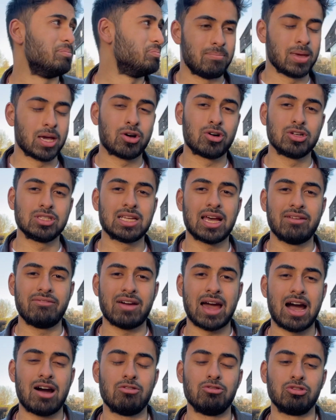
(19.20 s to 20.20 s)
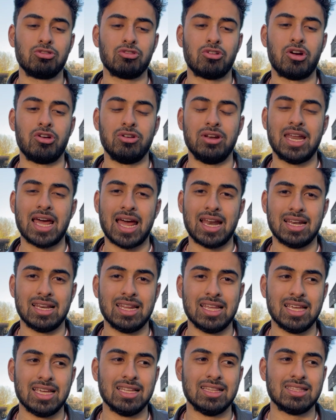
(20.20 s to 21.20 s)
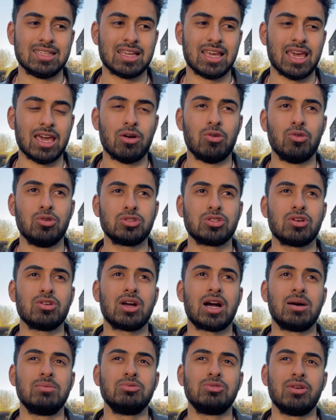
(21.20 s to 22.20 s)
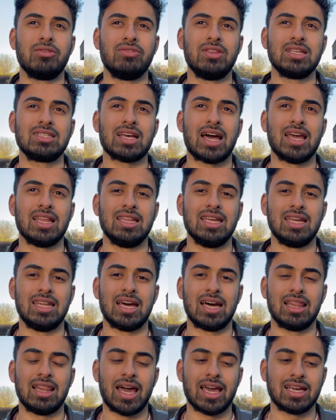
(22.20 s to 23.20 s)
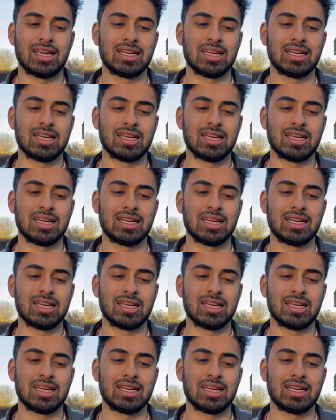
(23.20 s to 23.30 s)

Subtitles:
Because I've outgrown that need, it also comes with this idea that like